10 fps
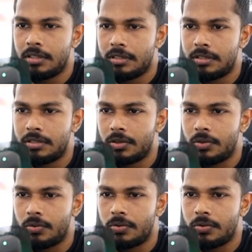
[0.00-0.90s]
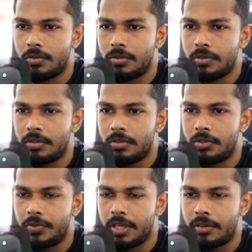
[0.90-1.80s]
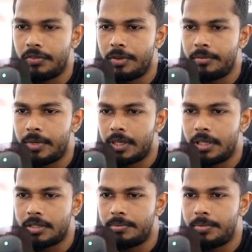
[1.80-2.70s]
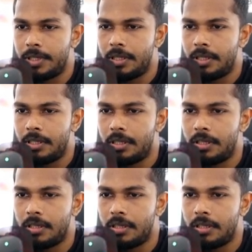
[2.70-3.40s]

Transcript: So do we have vim lsp